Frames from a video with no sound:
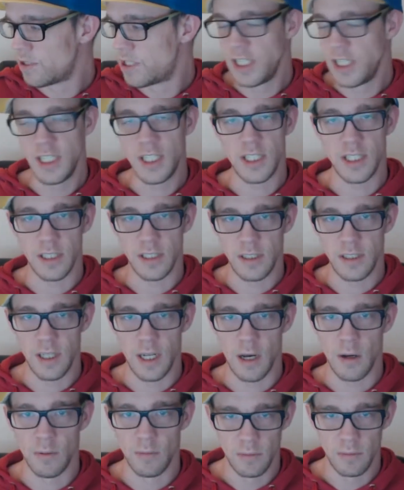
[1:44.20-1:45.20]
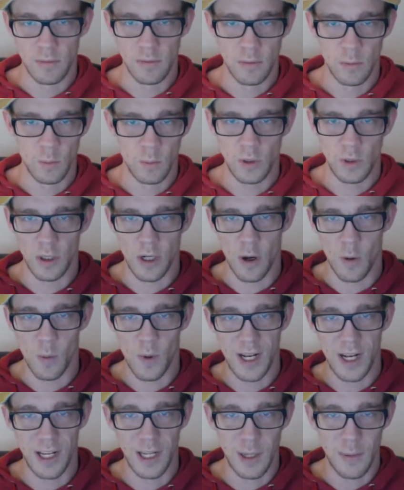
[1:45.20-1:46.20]
decent. You know,
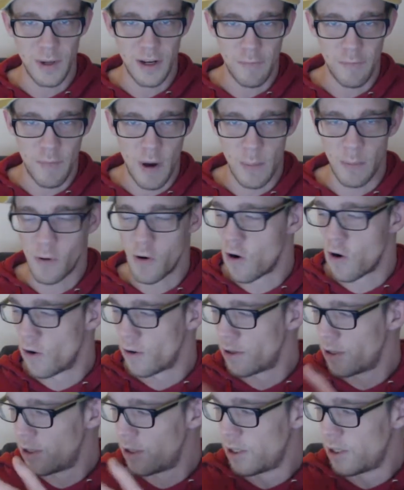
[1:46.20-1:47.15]
with a little bit of popcorn,